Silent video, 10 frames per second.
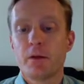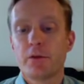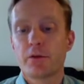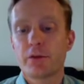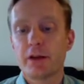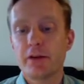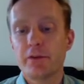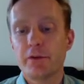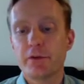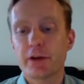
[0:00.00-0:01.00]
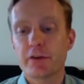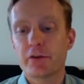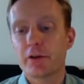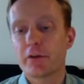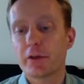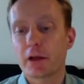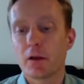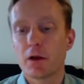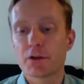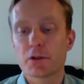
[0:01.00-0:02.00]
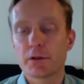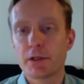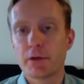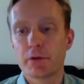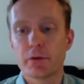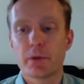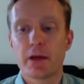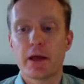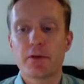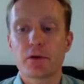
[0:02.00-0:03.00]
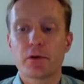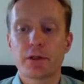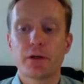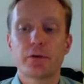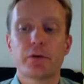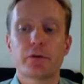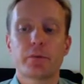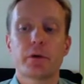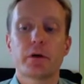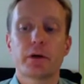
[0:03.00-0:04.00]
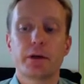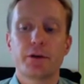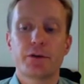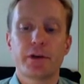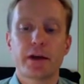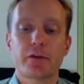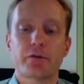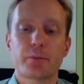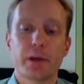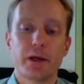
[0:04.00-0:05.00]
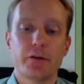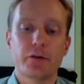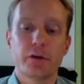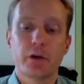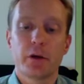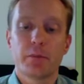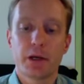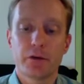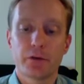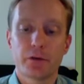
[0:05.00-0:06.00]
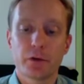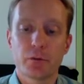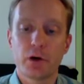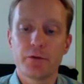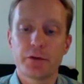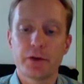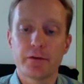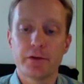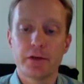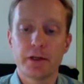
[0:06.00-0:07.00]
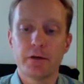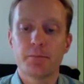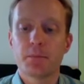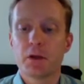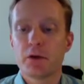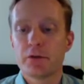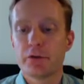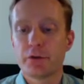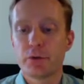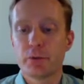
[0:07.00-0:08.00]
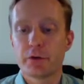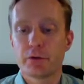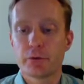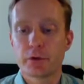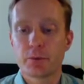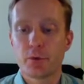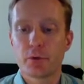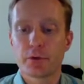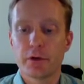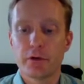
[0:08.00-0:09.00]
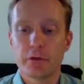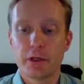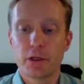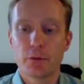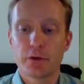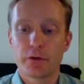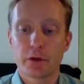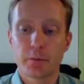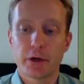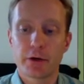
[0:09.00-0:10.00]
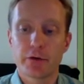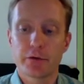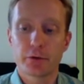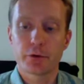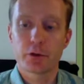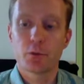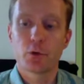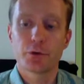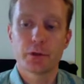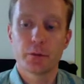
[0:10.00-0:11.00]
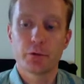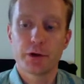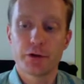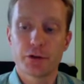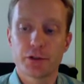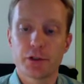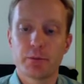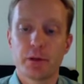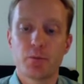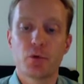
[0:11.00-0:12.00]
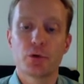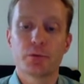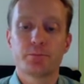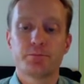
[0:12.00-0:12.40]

There's a nice little section on psychological egoism and ethical egoism in your text from pages 12 to 17, should you wish to explore these egoistic barriers to critical moral deliberation a little bit more.